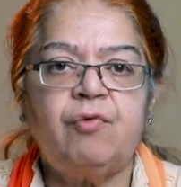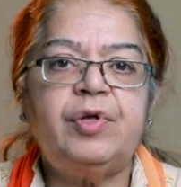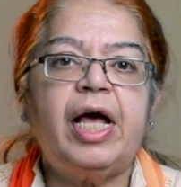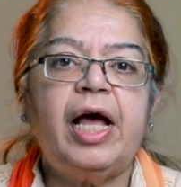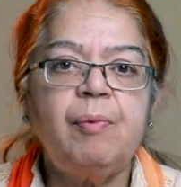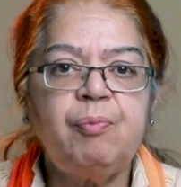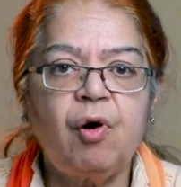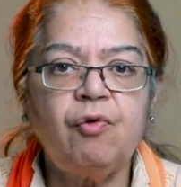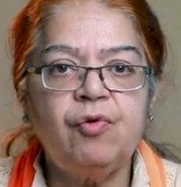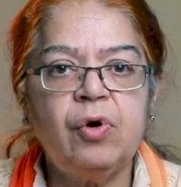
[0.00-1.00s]
with the help
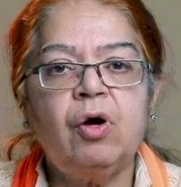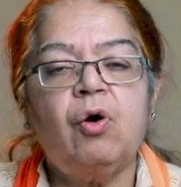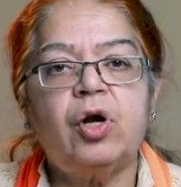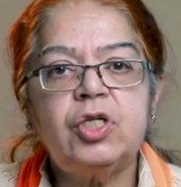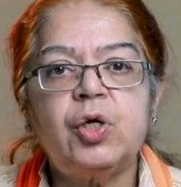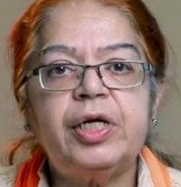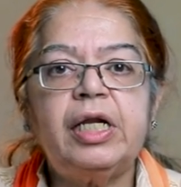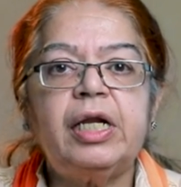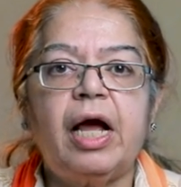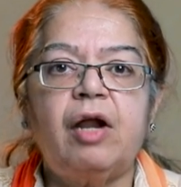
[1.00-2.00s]
of
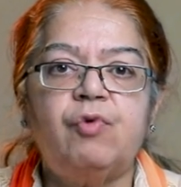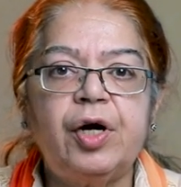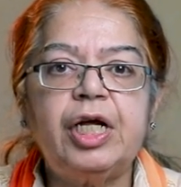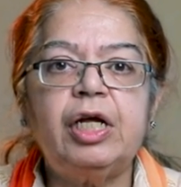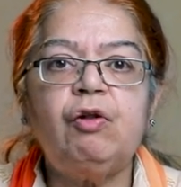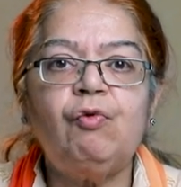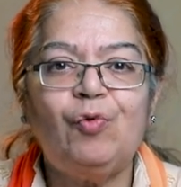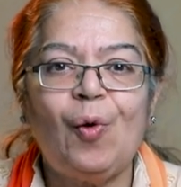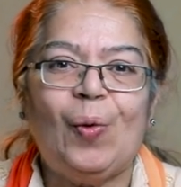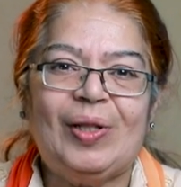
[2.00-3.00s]
horizontal and vertical
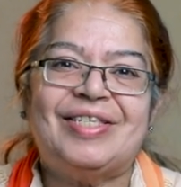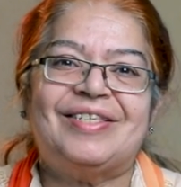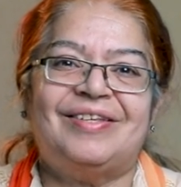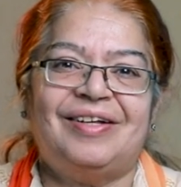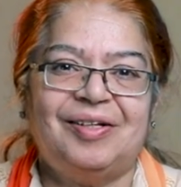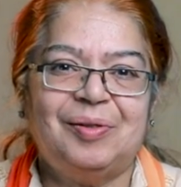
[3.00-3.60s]
folds.